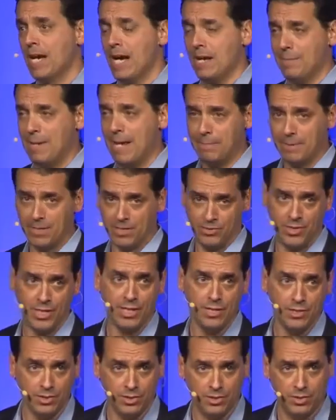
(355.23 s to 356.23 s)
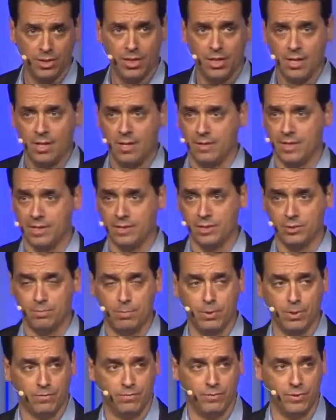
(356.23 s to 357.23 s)
I'm happy to say just that this
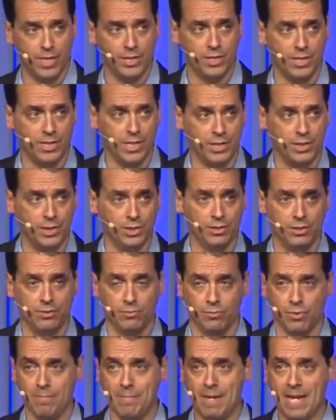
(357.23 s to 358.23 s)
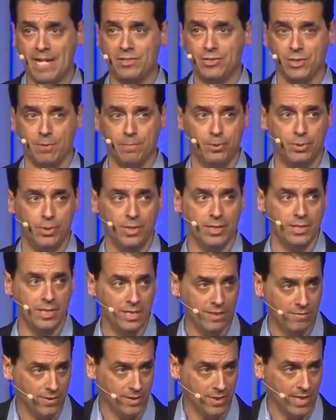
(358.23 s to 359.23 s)
book, Free Agent Nation, remains in print
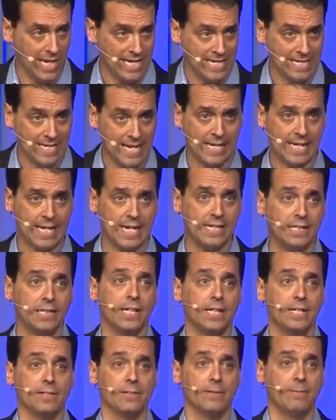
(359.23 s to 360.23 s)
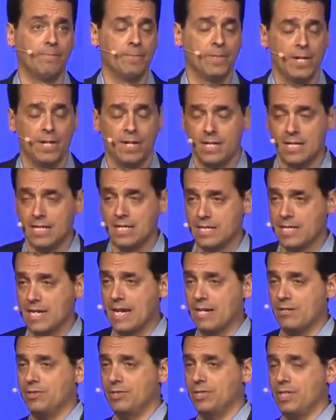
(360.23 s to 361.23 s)
even a decade later. It
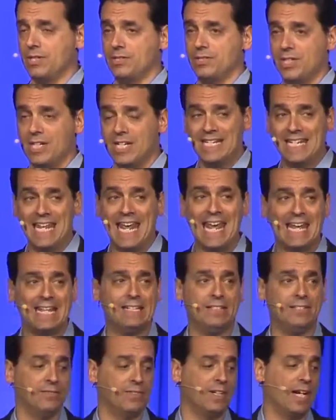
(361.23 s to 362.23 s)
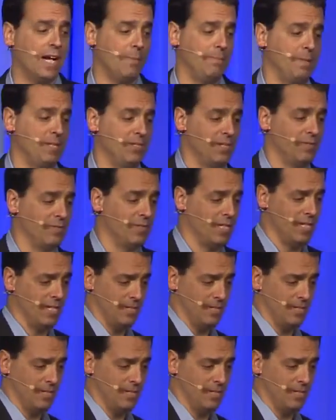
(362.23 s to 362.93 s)
now sells tens of copies every